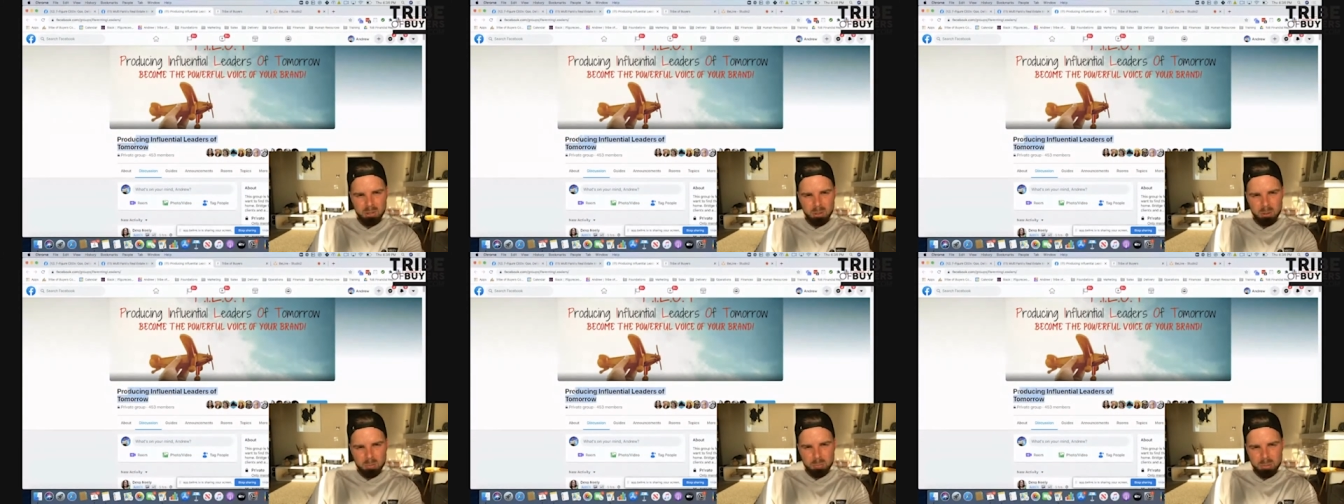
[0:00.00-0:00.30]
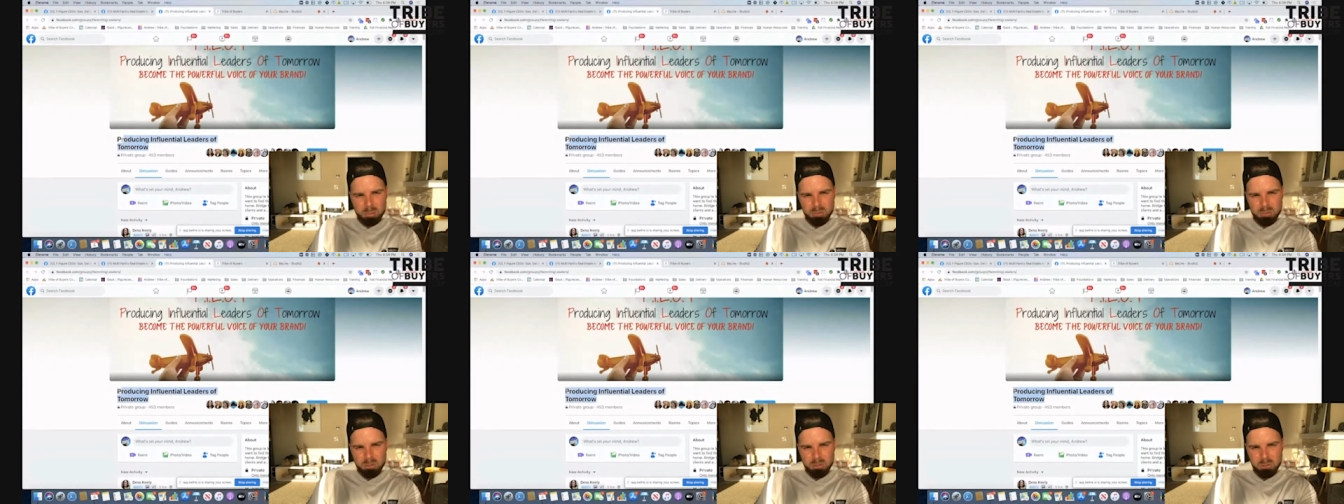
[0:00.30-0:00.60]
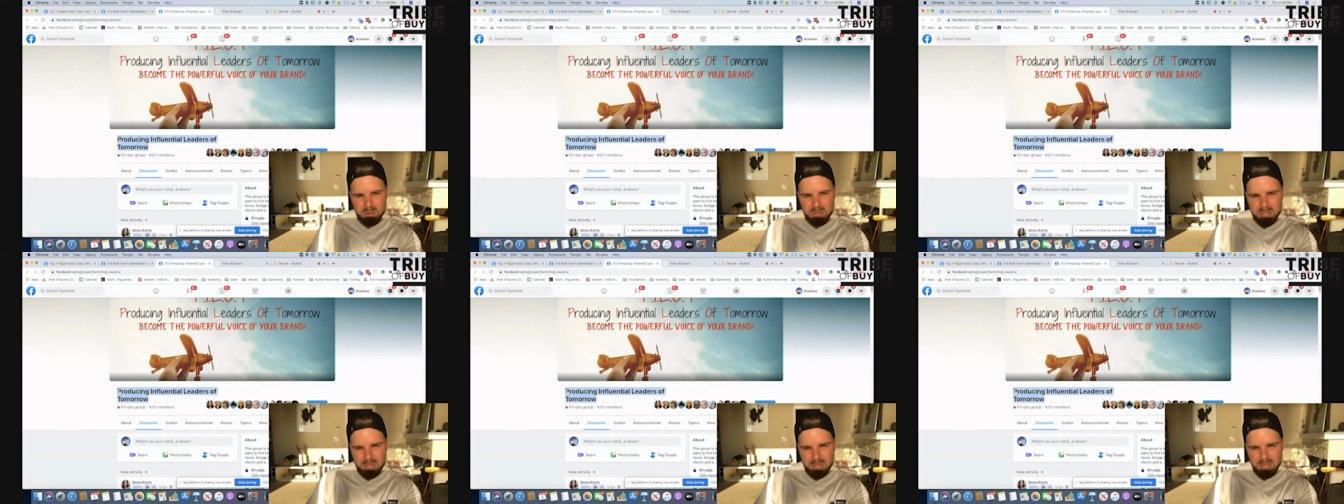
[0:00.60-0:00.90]

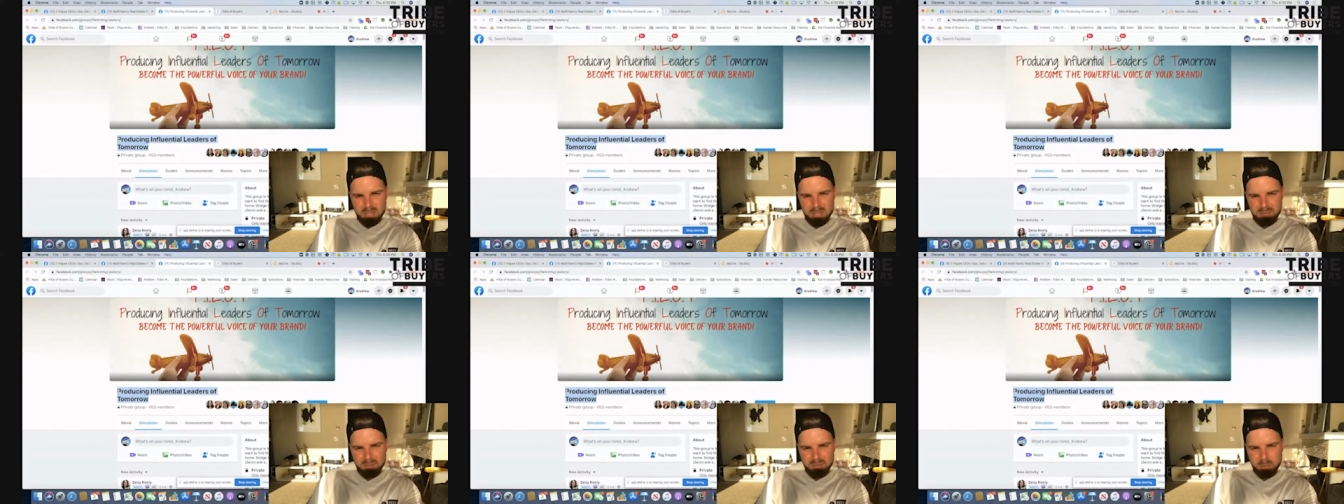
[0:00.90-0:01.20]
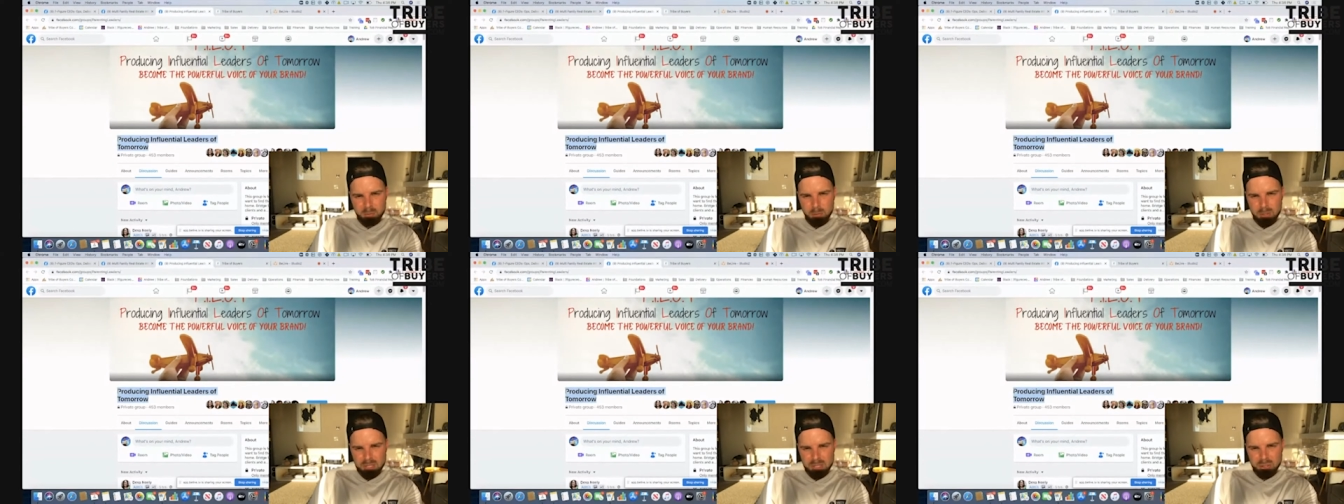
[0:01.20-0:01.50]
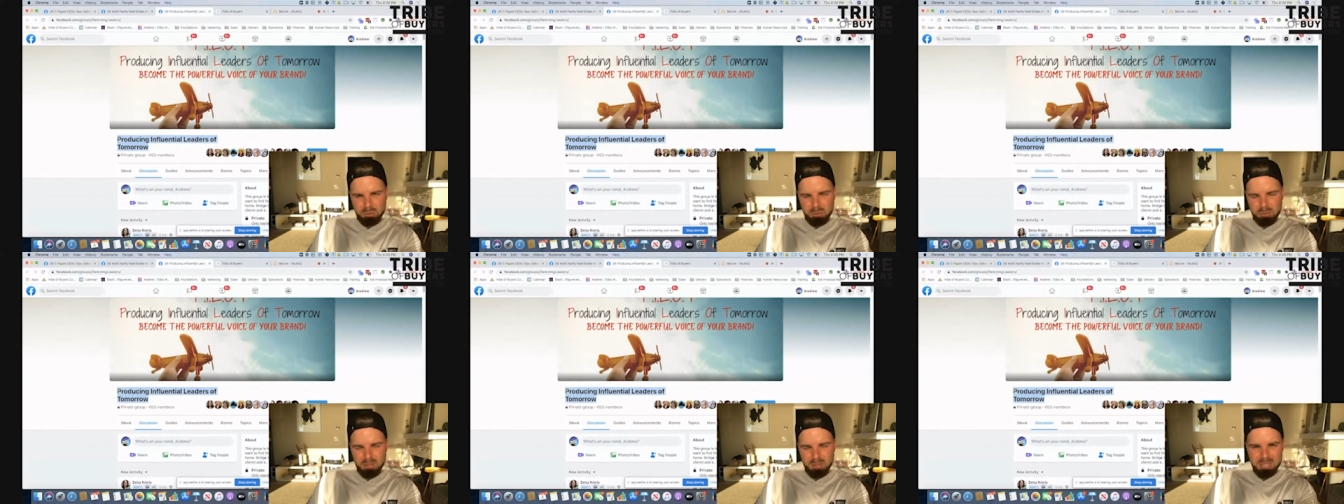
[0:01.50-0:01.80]
producing influential
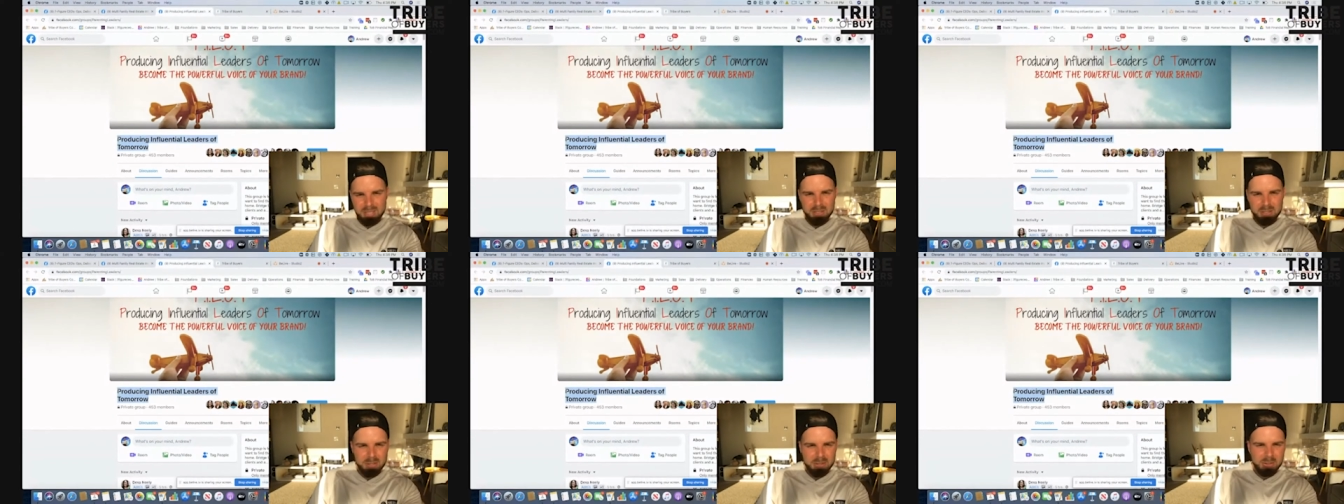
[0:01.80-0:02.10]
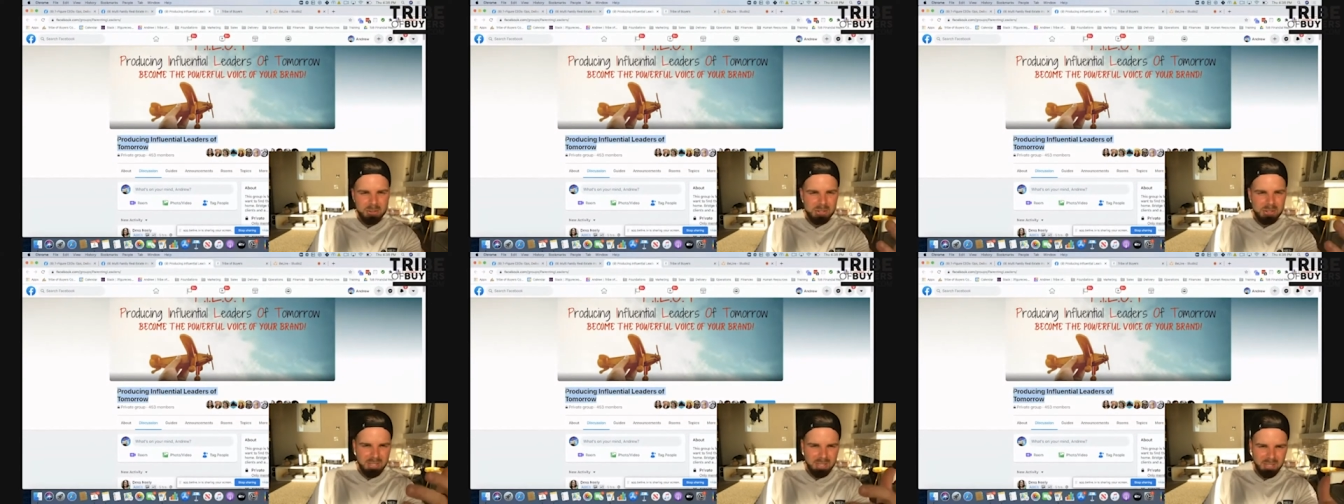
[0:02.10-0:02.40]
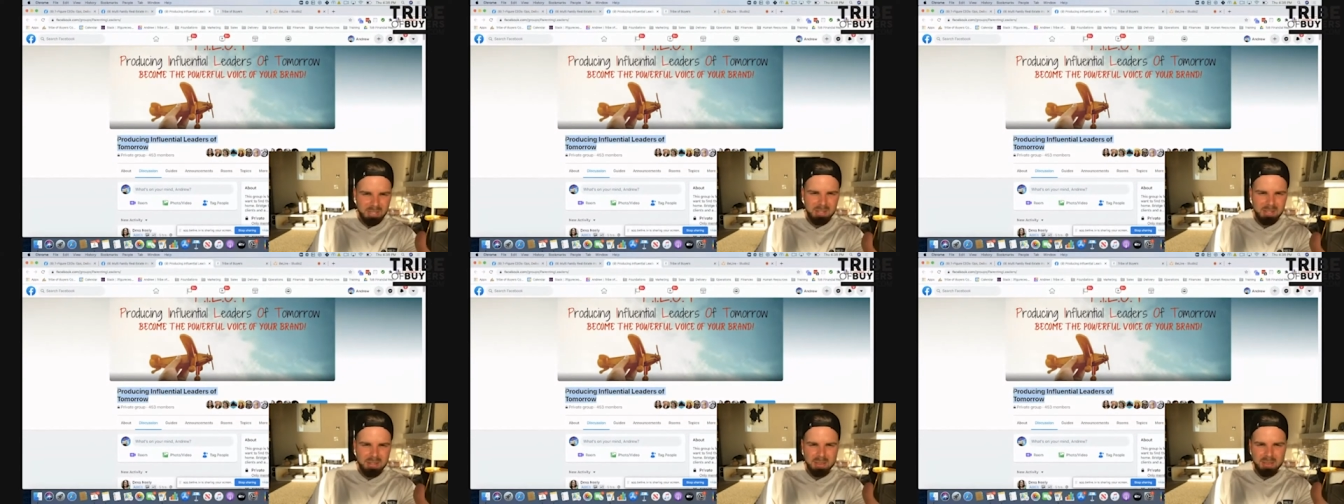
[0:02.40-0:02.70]
leaders
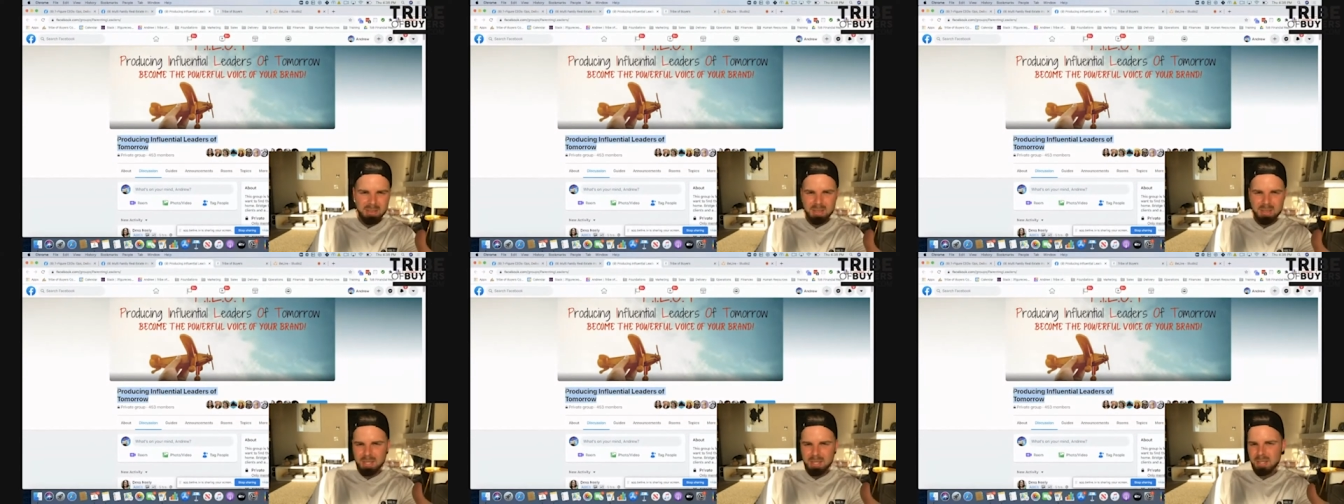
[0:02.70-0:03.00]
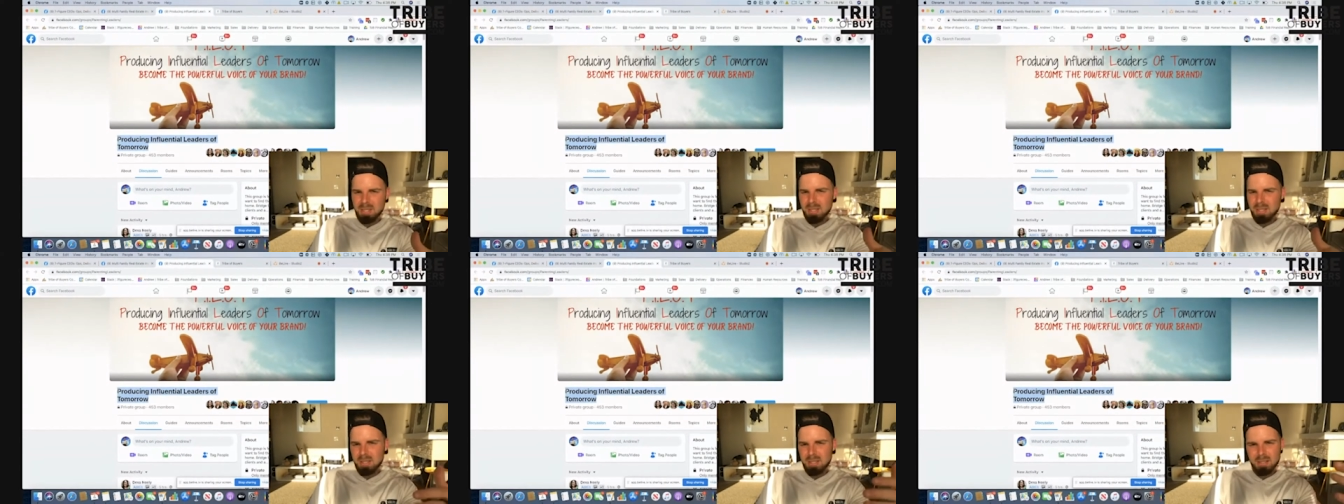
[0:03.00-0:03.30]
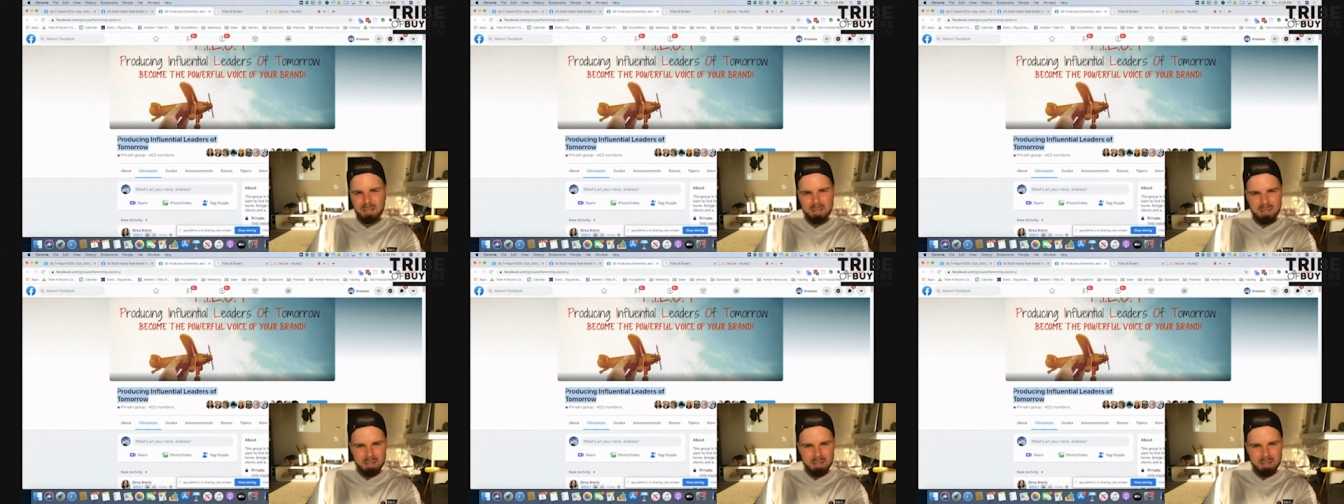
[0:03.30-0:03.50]
in the